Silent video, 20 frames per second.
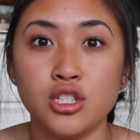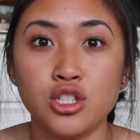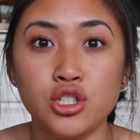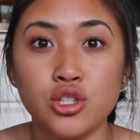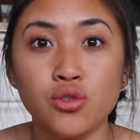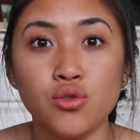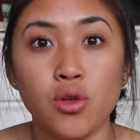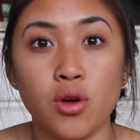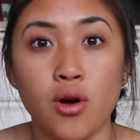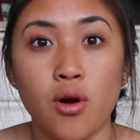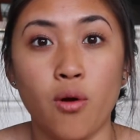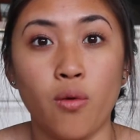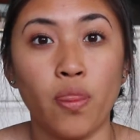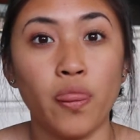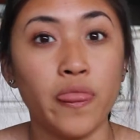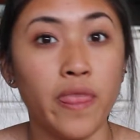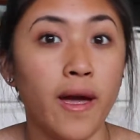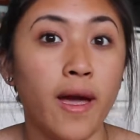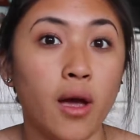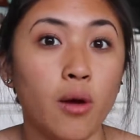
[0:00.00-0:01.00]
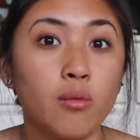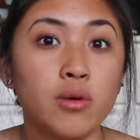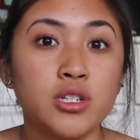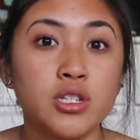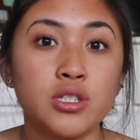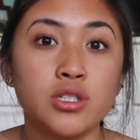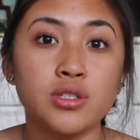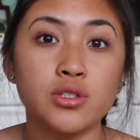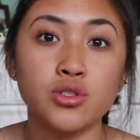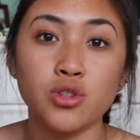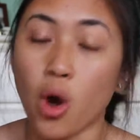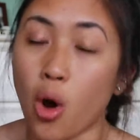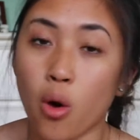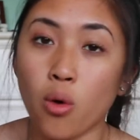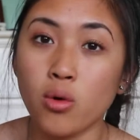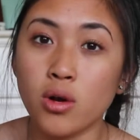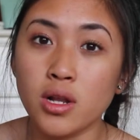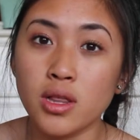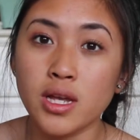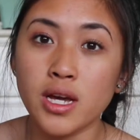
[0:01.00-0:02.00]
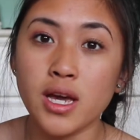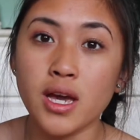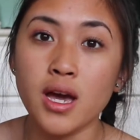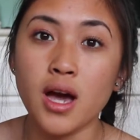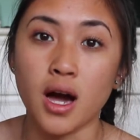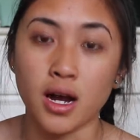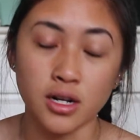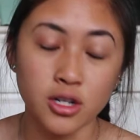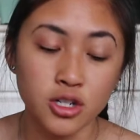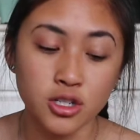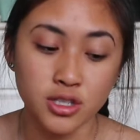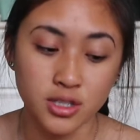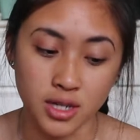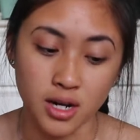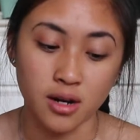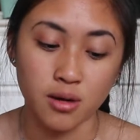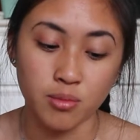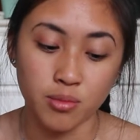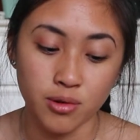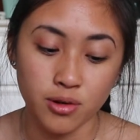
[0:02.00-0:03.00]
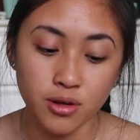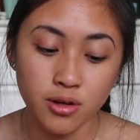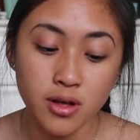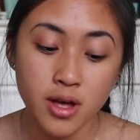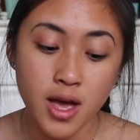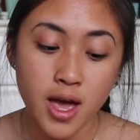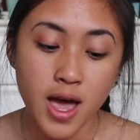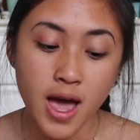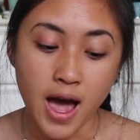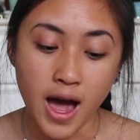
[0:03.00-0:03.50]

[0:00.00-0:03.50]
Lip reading: do their own thing, which is totally understandable.